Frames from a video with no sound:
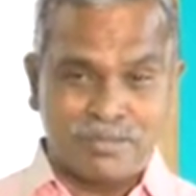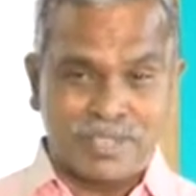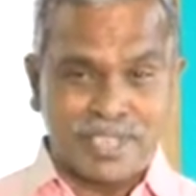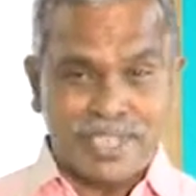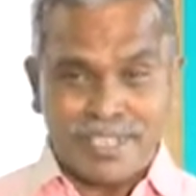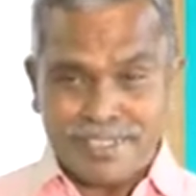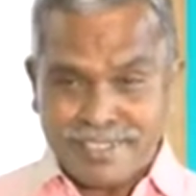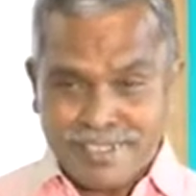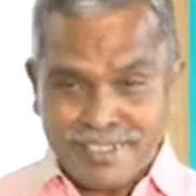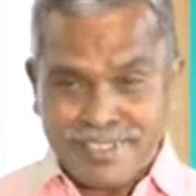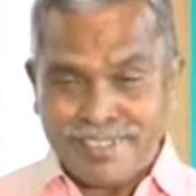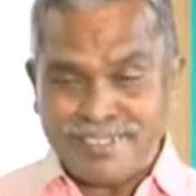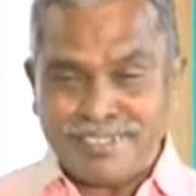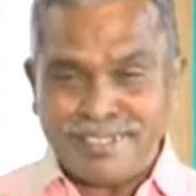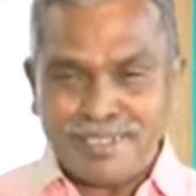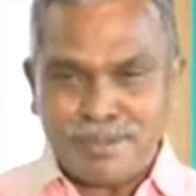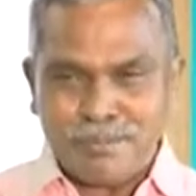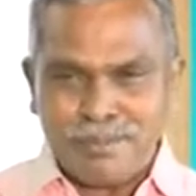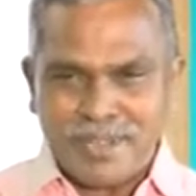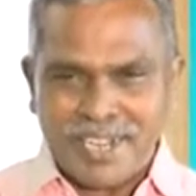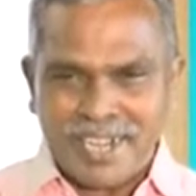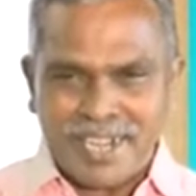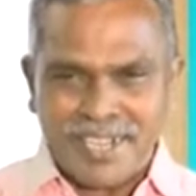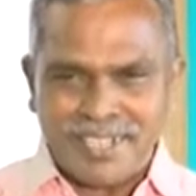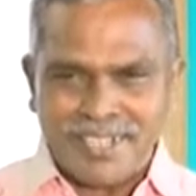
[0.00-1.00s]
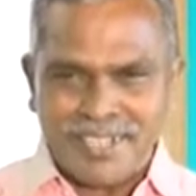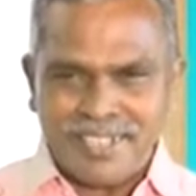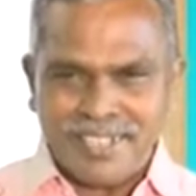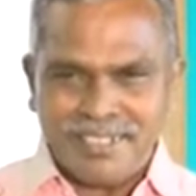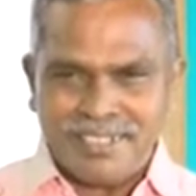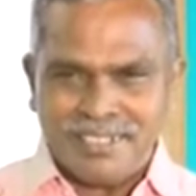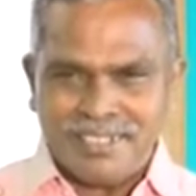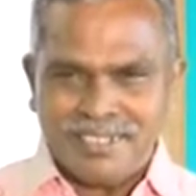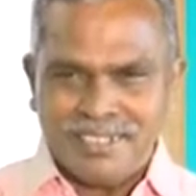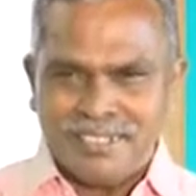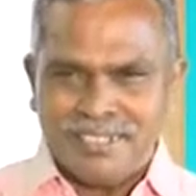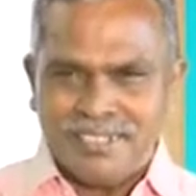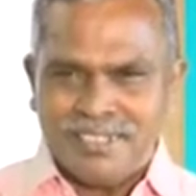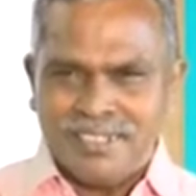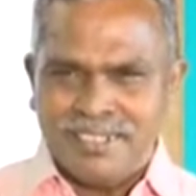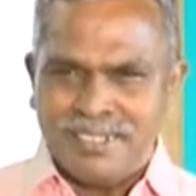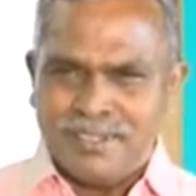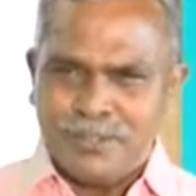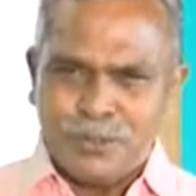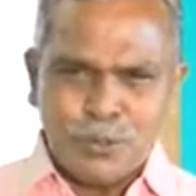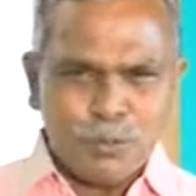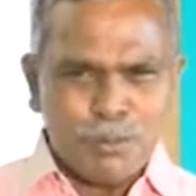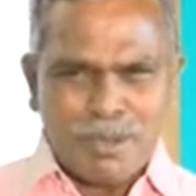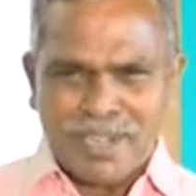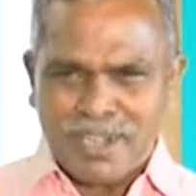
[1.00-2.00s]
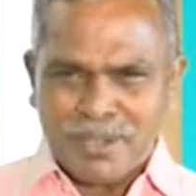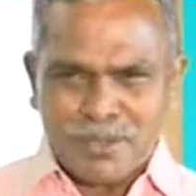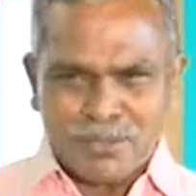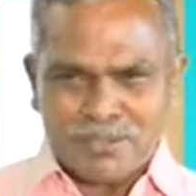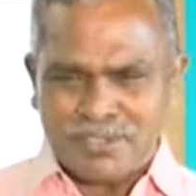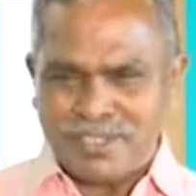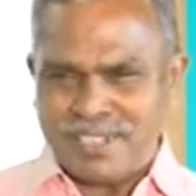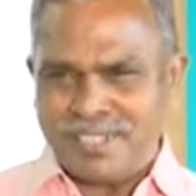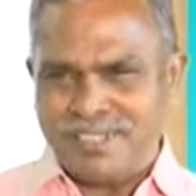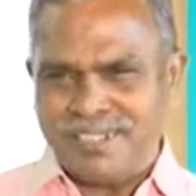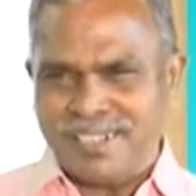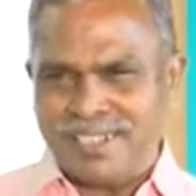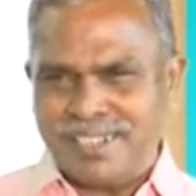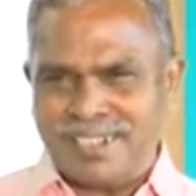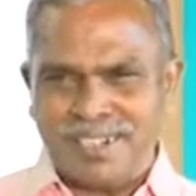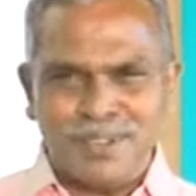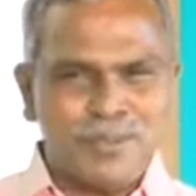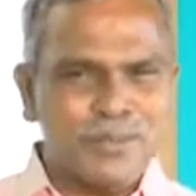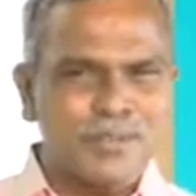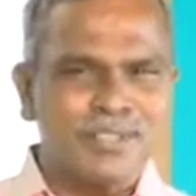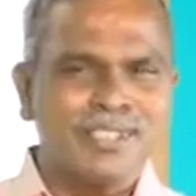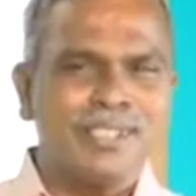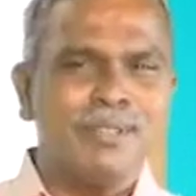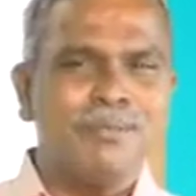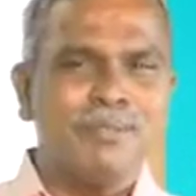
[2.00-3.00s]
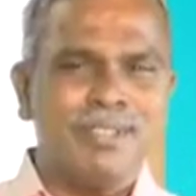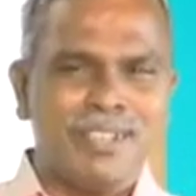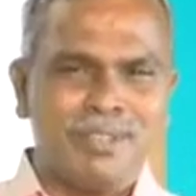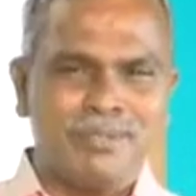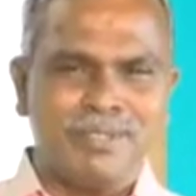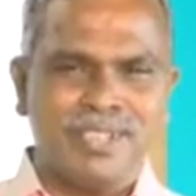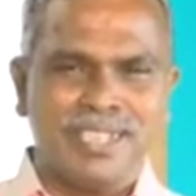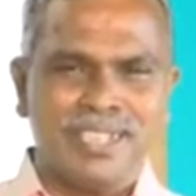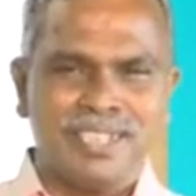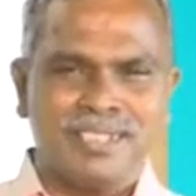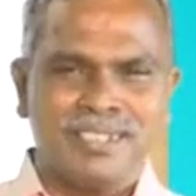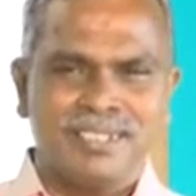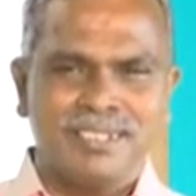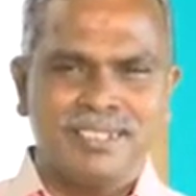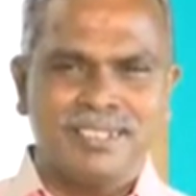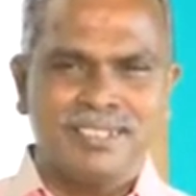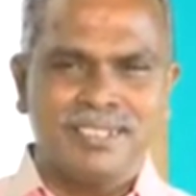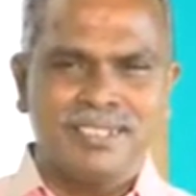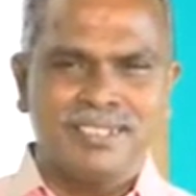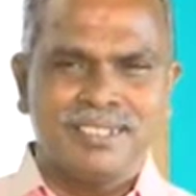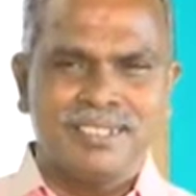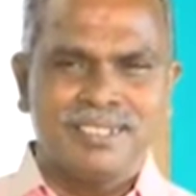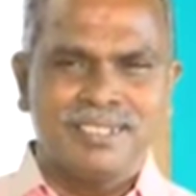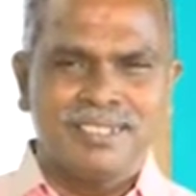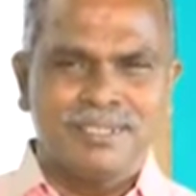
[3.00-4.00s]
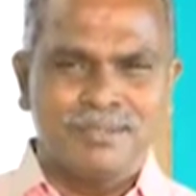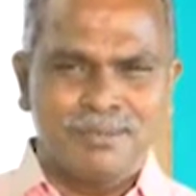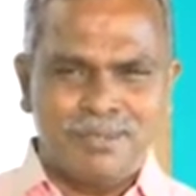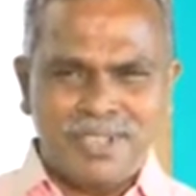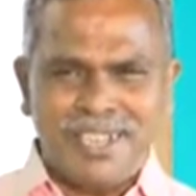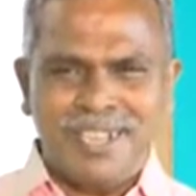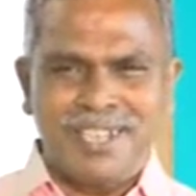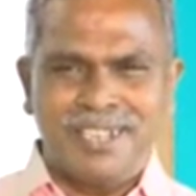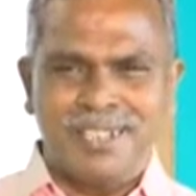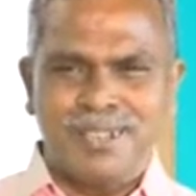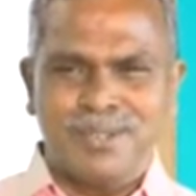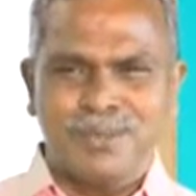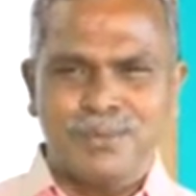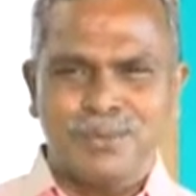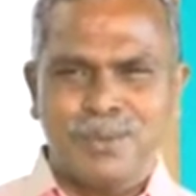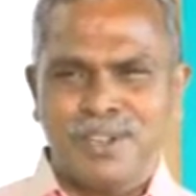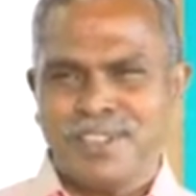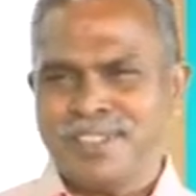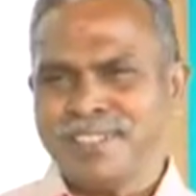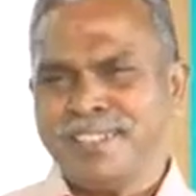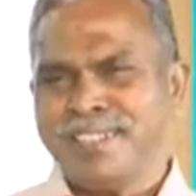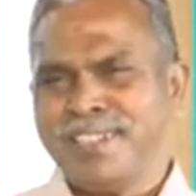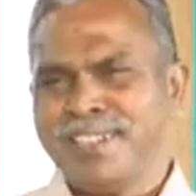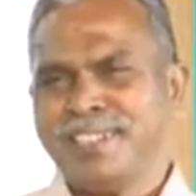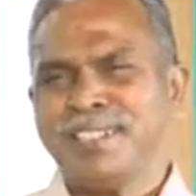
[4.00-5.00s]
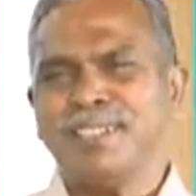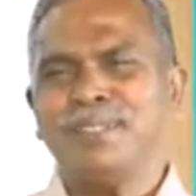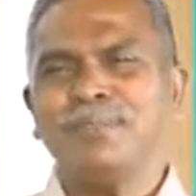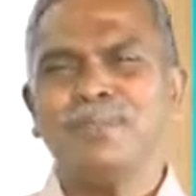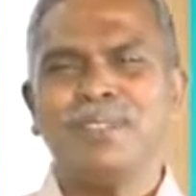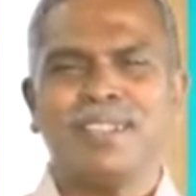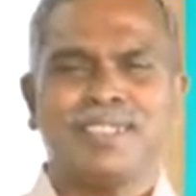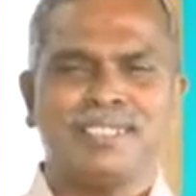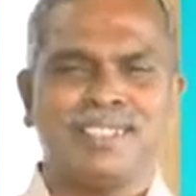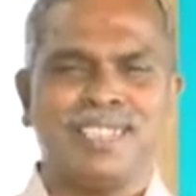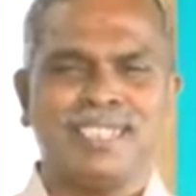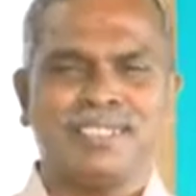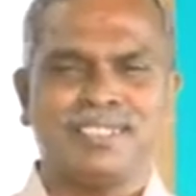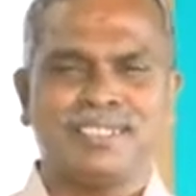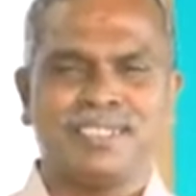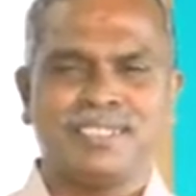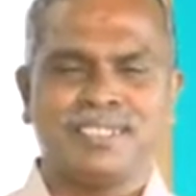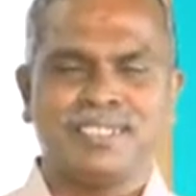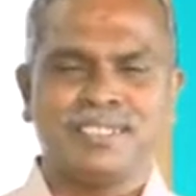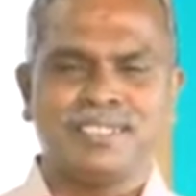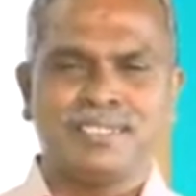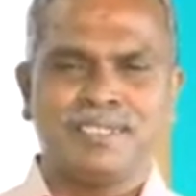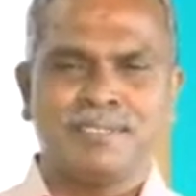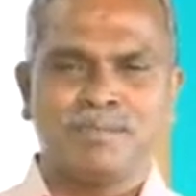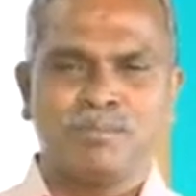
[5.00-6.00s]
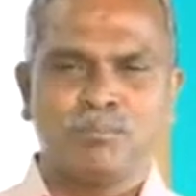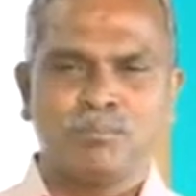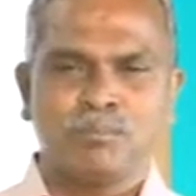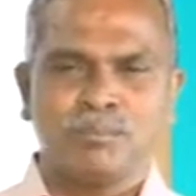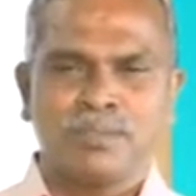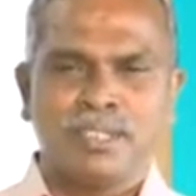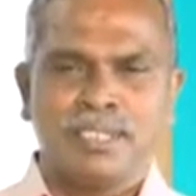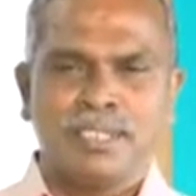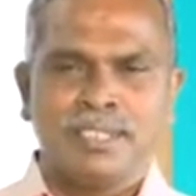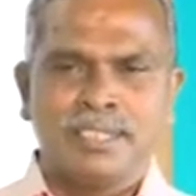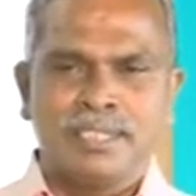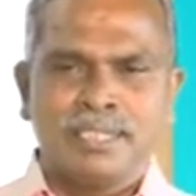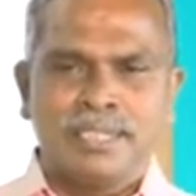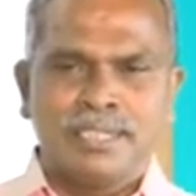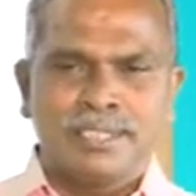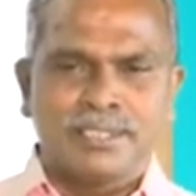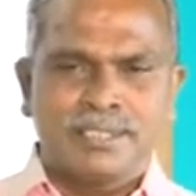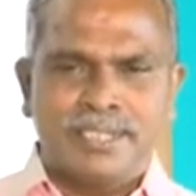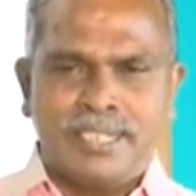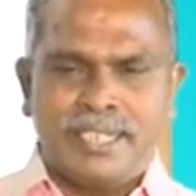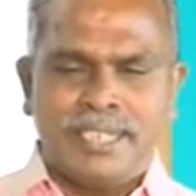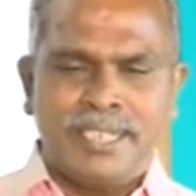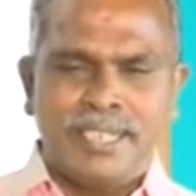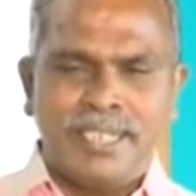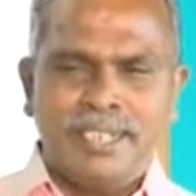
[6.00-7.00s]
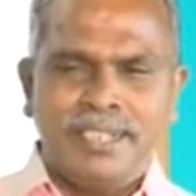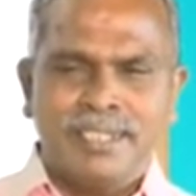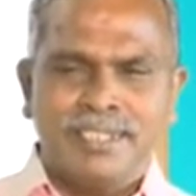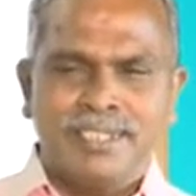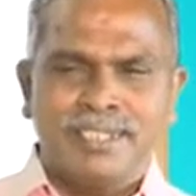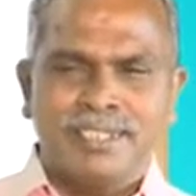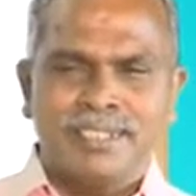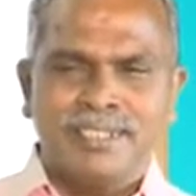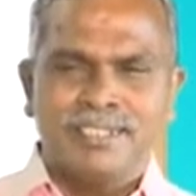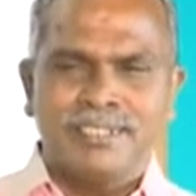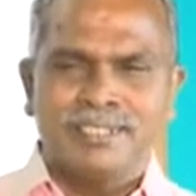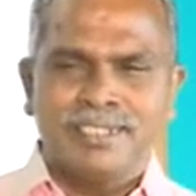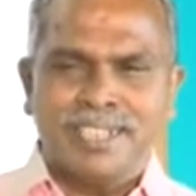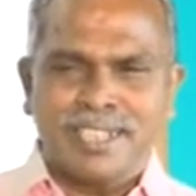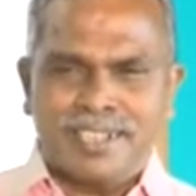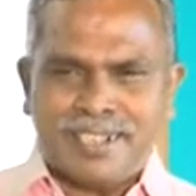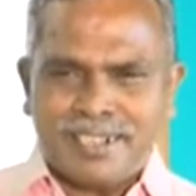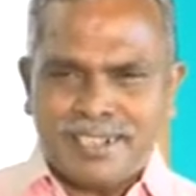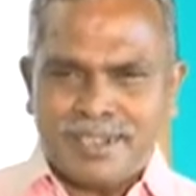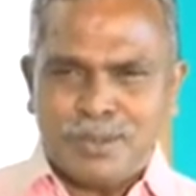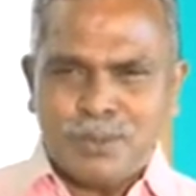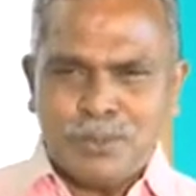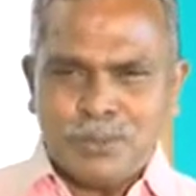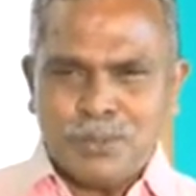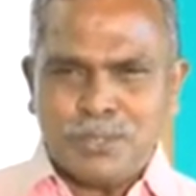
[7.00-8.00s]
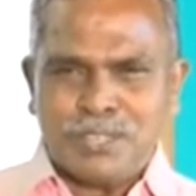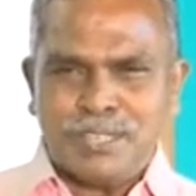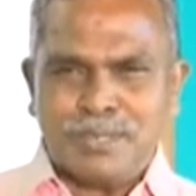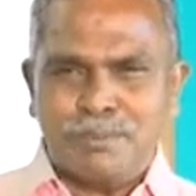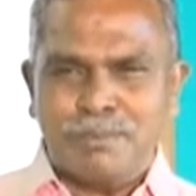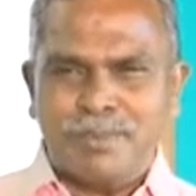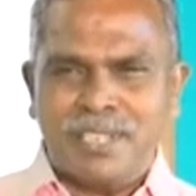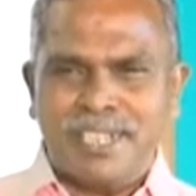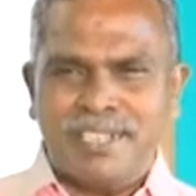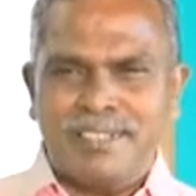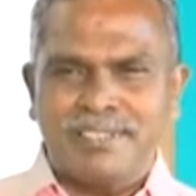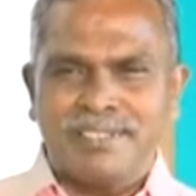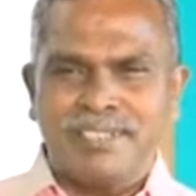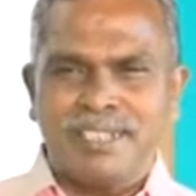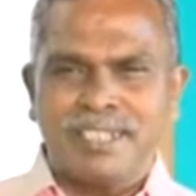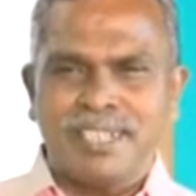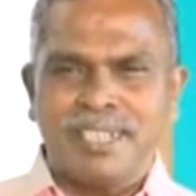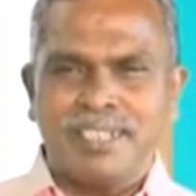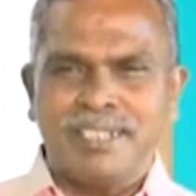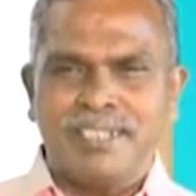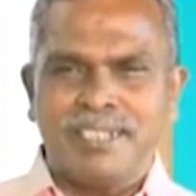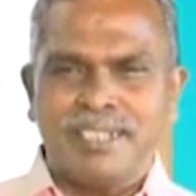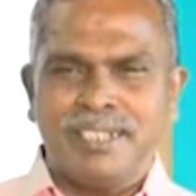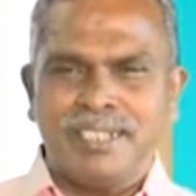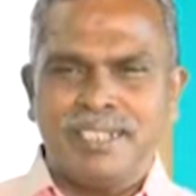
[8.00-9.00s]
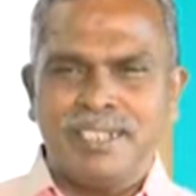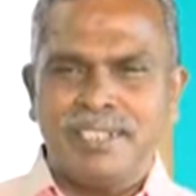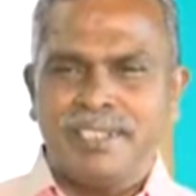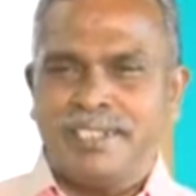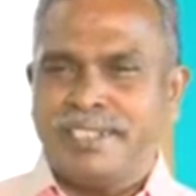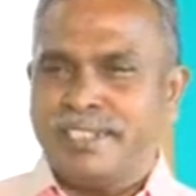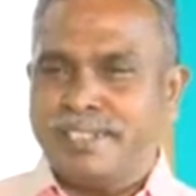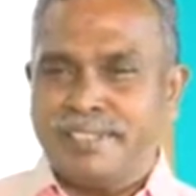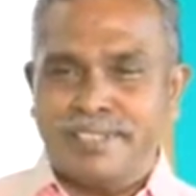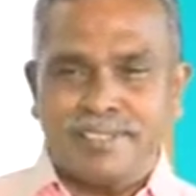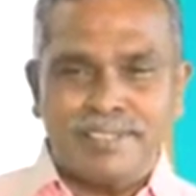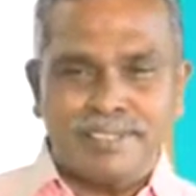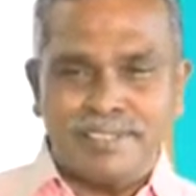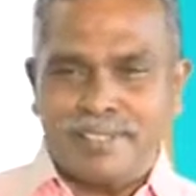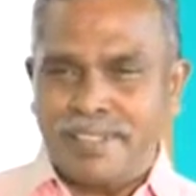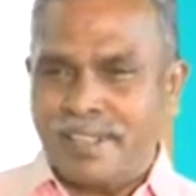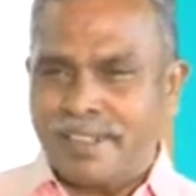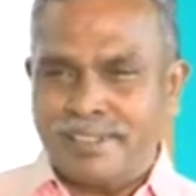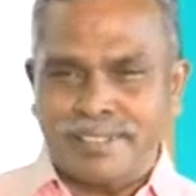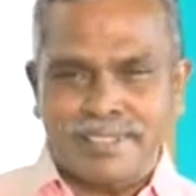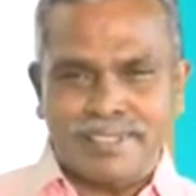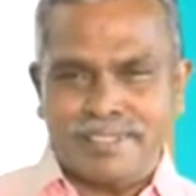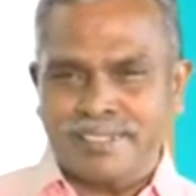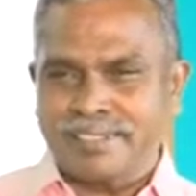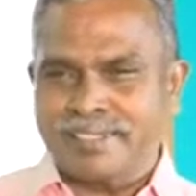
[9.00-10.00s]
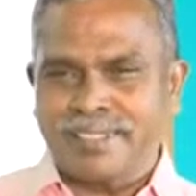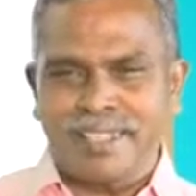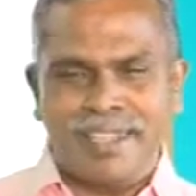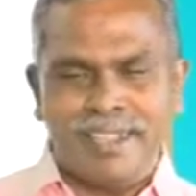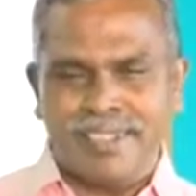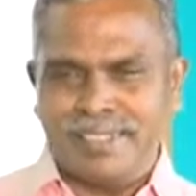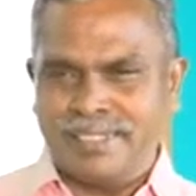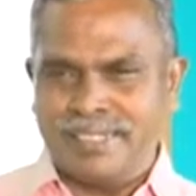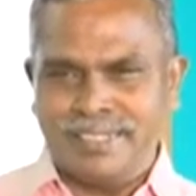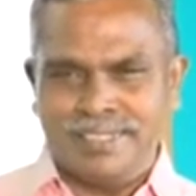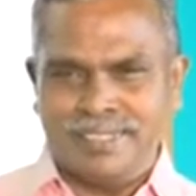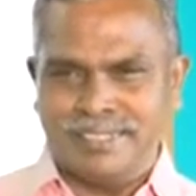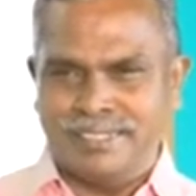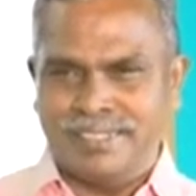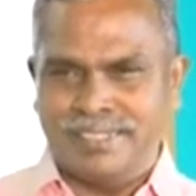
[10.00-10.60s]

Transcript: Any reason behind it? You might have seen the clouds everywhere. Why? What is the reason for that? See, the clouds basically it is not a solid.